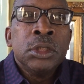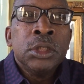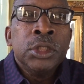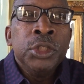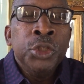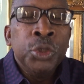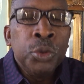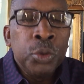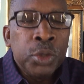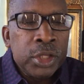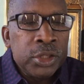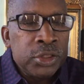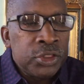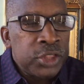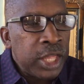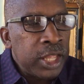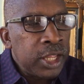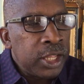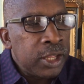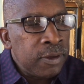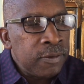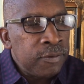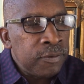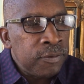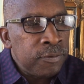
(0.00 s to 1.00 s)
you can
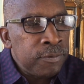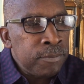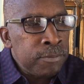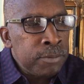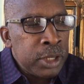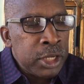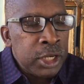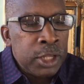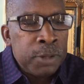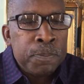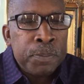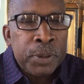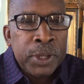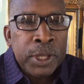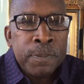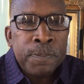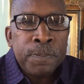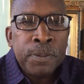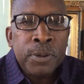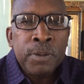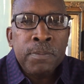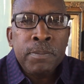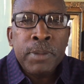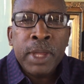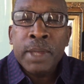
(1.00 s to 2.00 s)
think of many
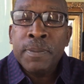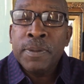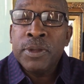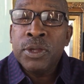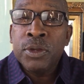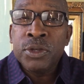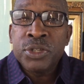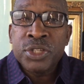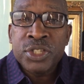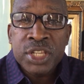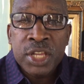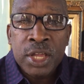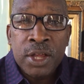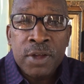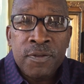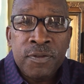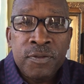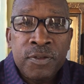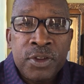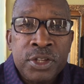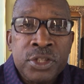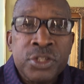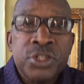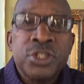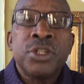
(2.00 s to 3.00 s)
people, maybe
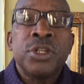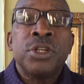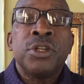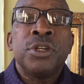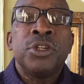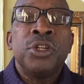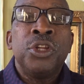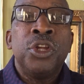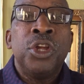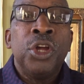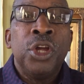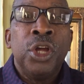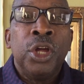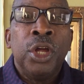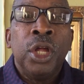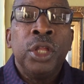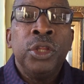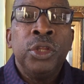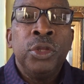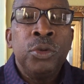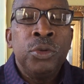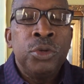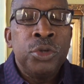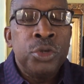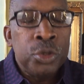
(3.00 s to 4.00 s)
yourself, considered
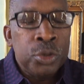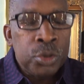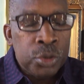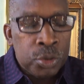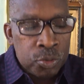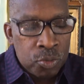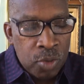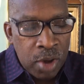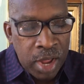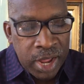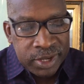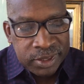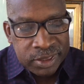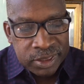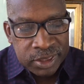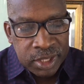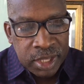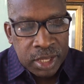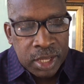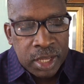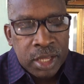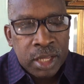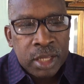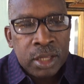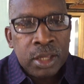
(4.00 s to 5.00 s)
good. You do the right
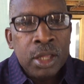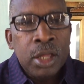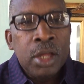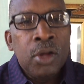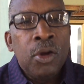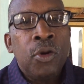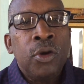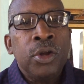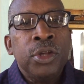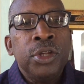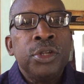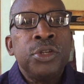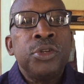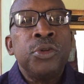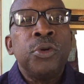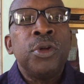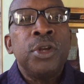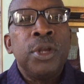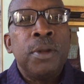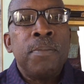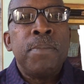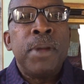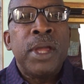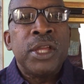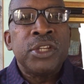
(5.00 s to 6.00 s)
thing, or you're doing
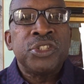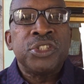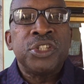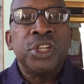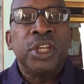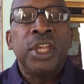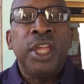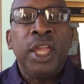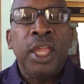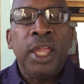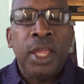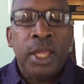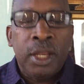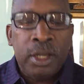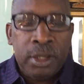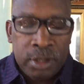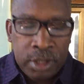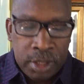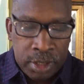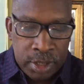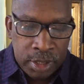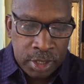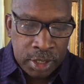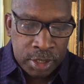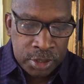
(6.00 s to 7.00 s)
the best you can
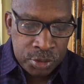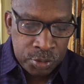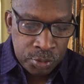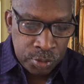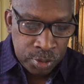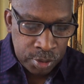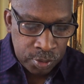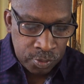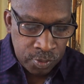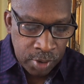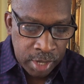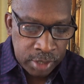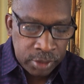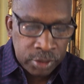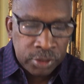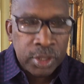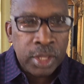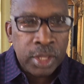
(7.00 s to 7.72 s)
and doing the right